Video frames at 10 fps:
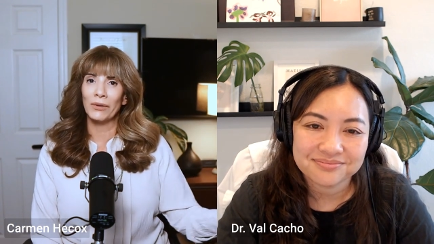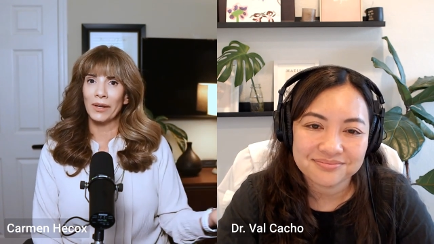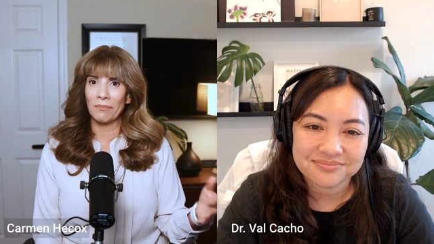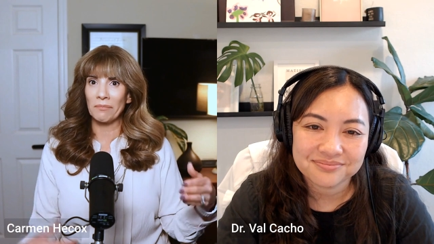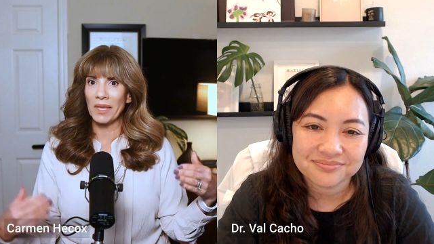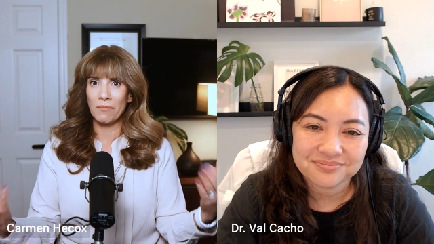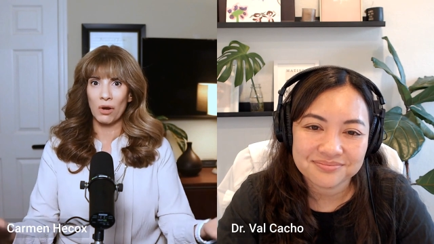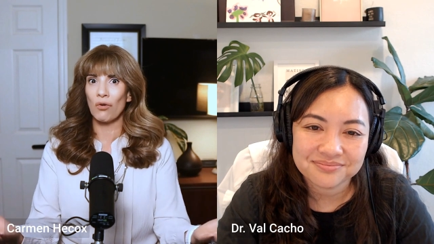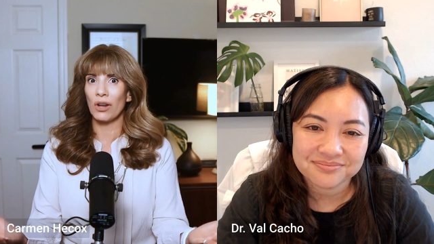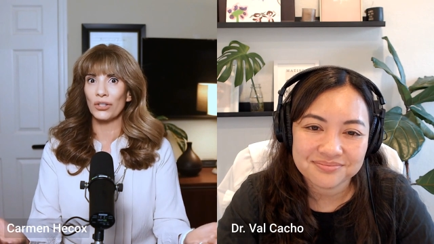Speaker 1: And I came
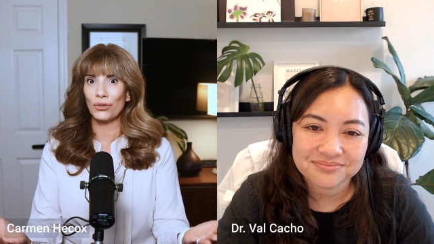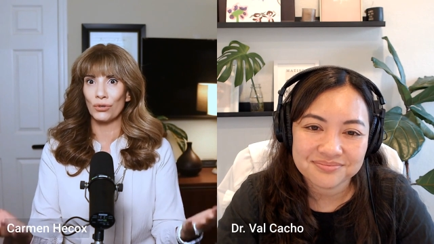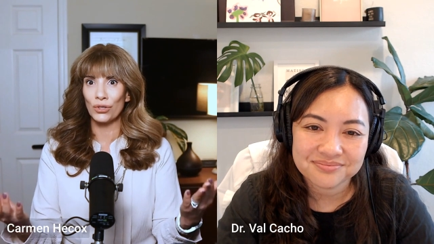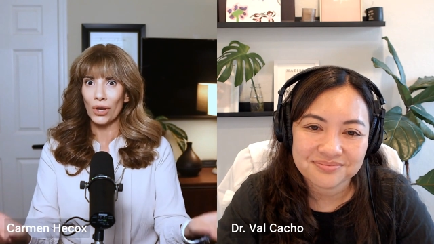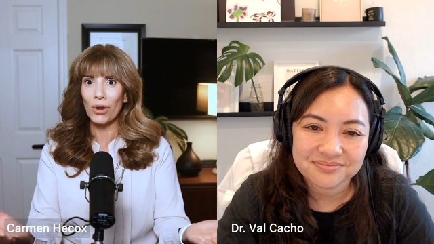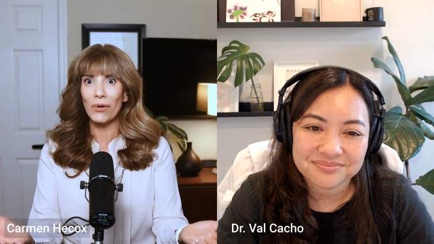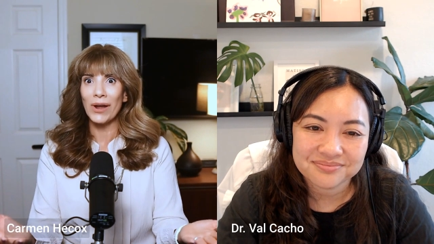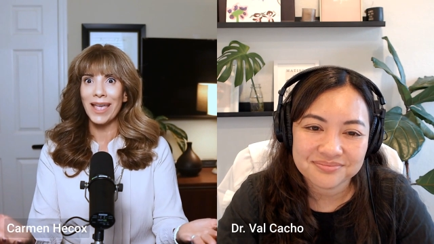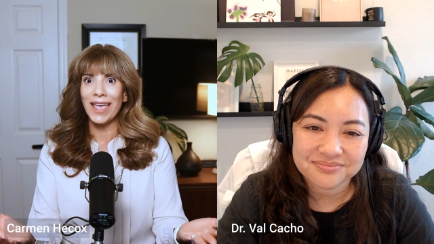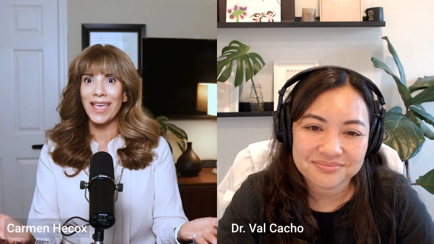across your show.
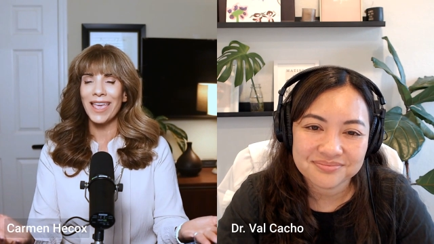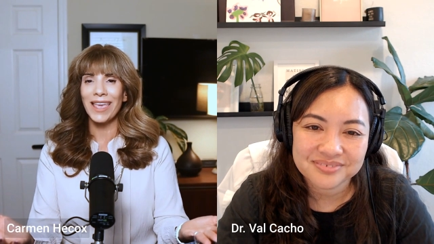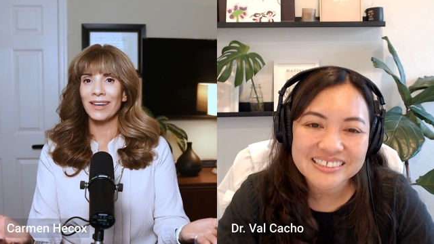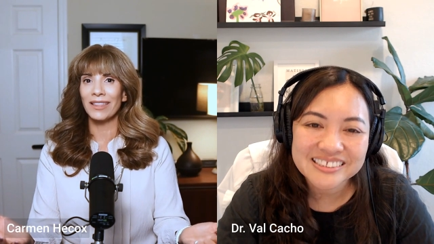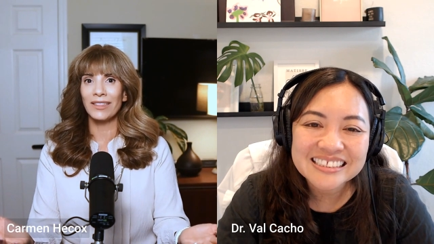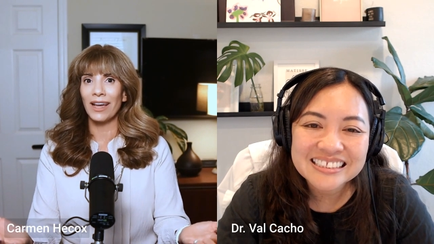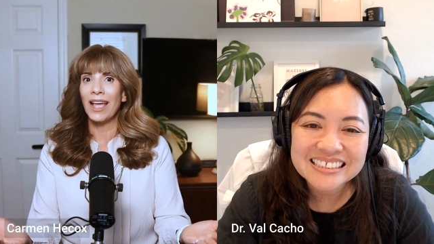And I thought,